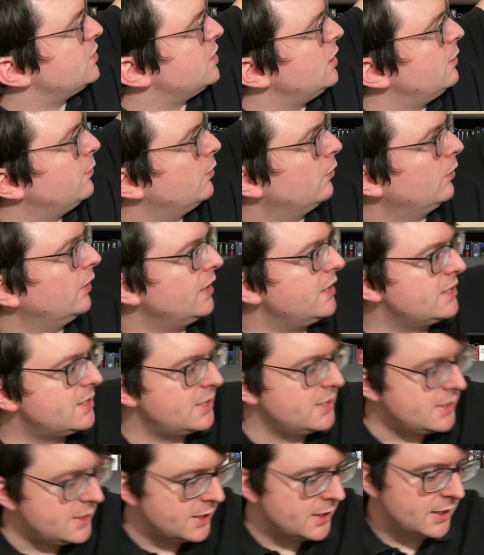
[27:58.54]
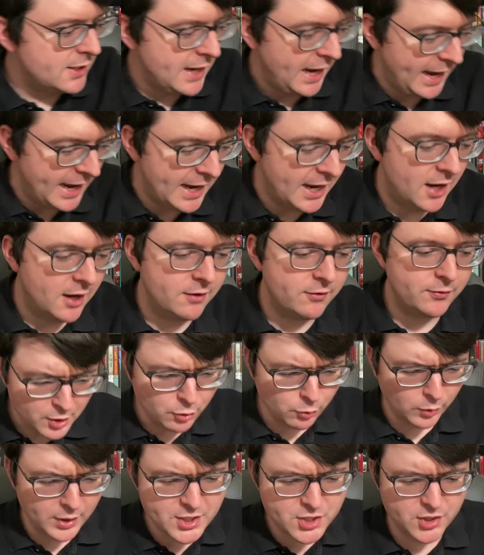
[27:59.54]
Cinema release did have
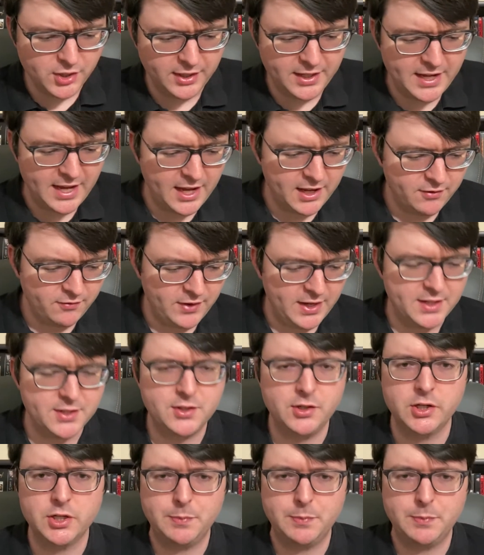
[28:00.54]
originally a fancier